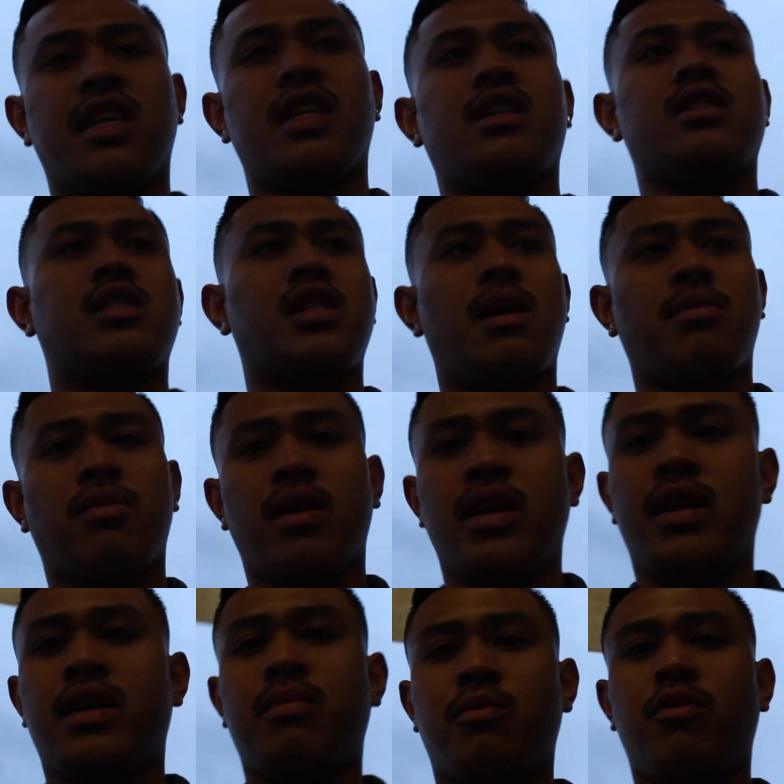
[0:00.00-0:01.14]
getting the shop
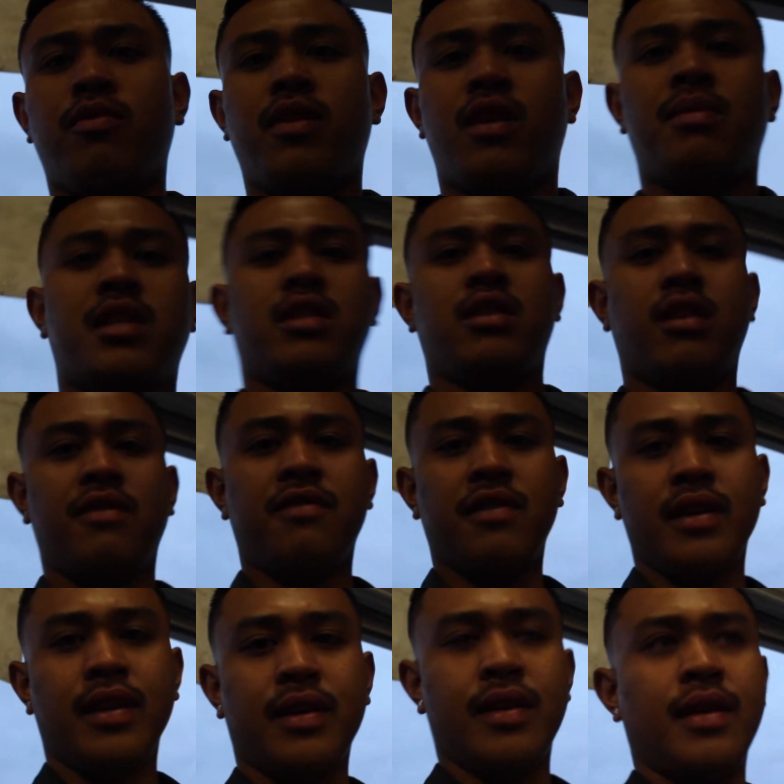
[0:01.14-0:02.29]
ready, moving all my stuff
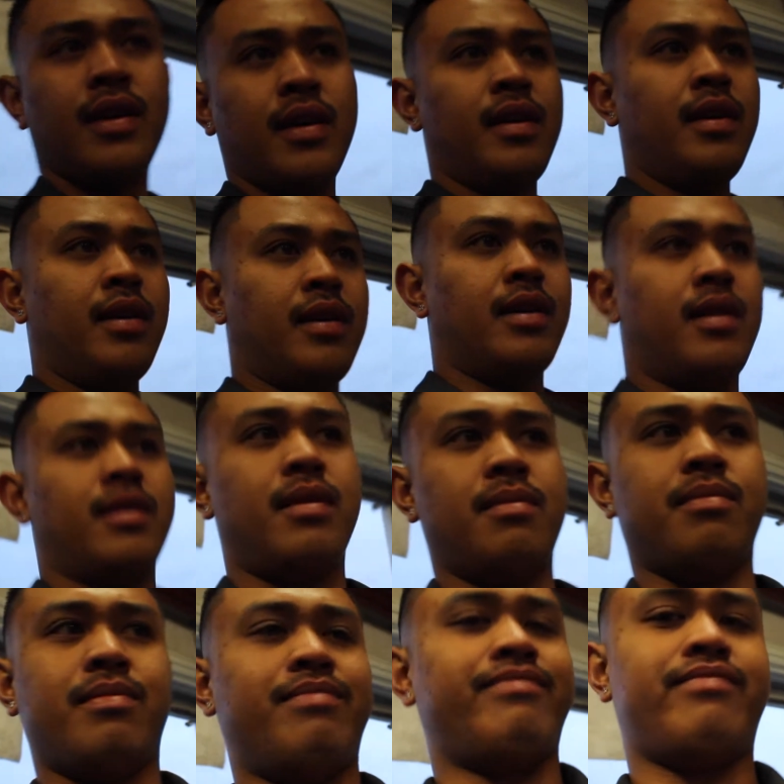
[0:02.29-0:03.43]
in,
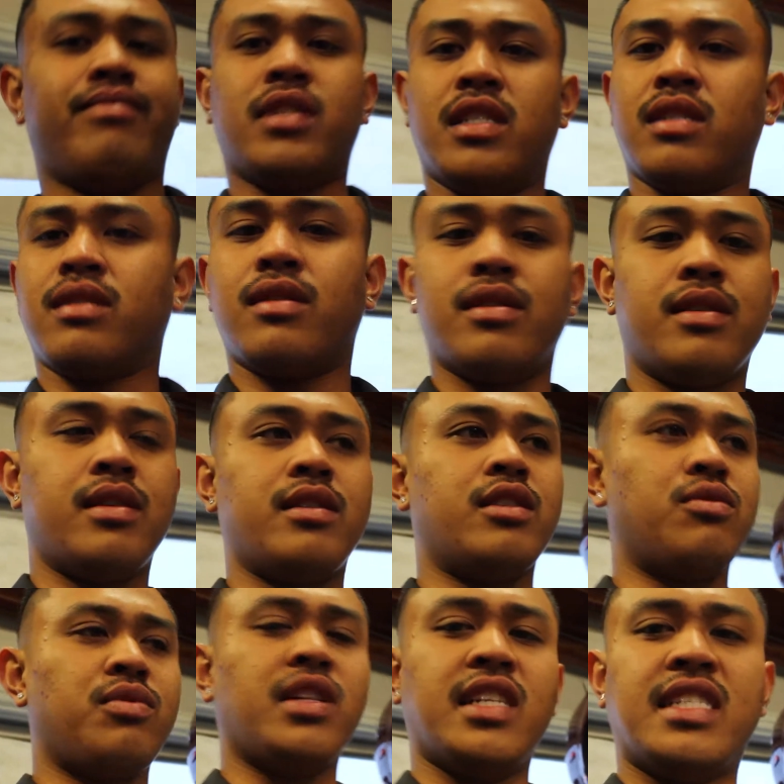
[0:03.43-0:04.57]
just
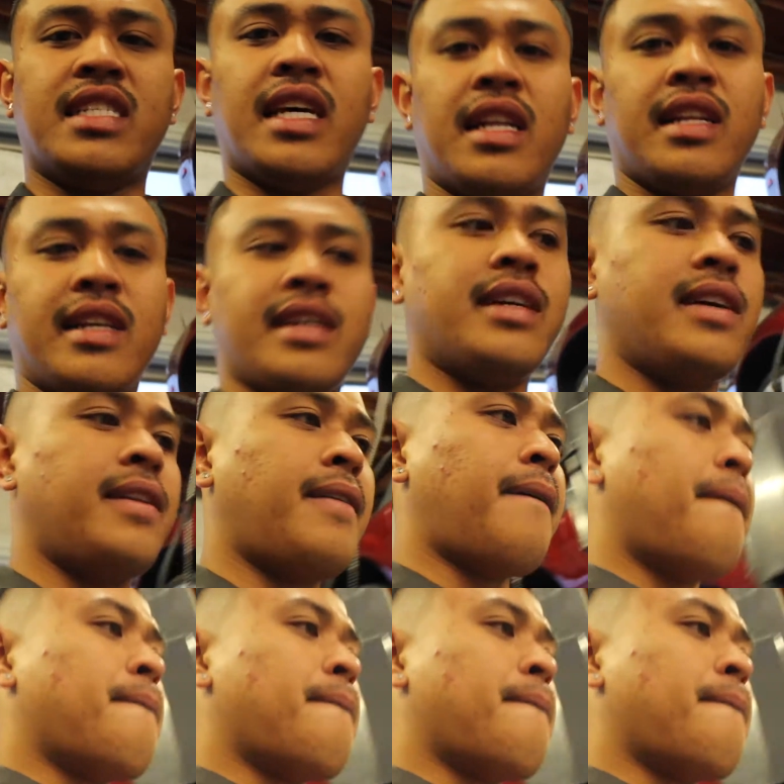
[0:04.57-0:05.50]
really settling in.